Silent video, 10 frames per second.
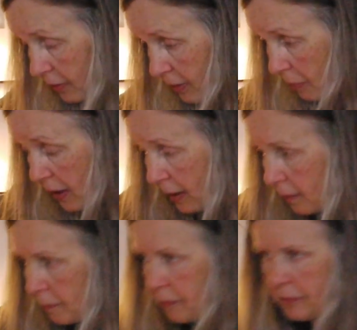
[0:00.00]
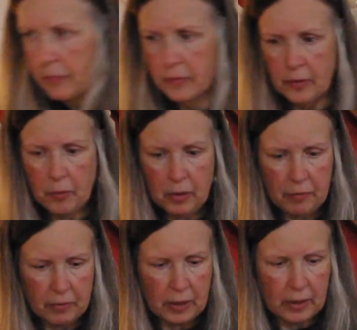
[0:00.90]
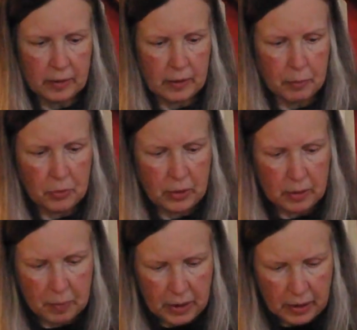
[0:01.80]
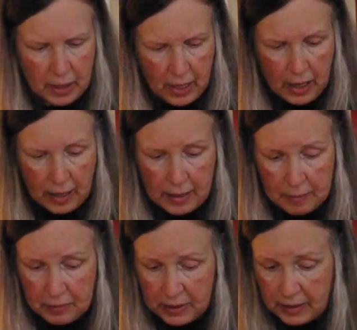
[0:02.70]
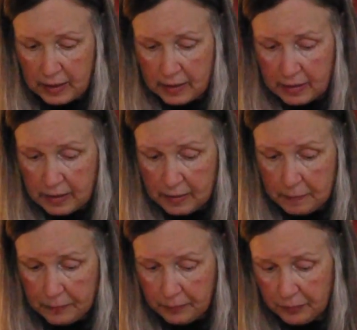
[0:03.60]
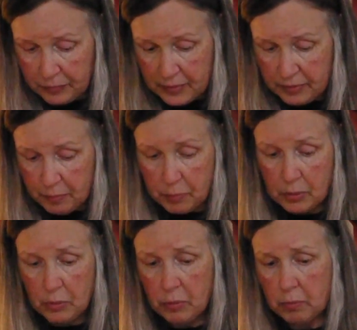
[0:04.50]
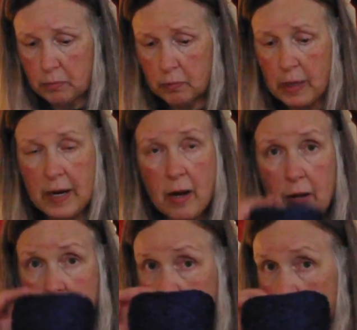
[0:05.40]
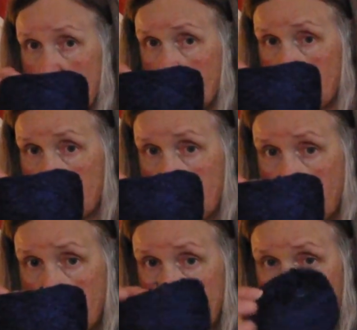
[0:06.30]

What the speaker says: It's in a bag. Totally forgot that I put it in a bag. I'm thinking that this blue rayon could be weird yarn.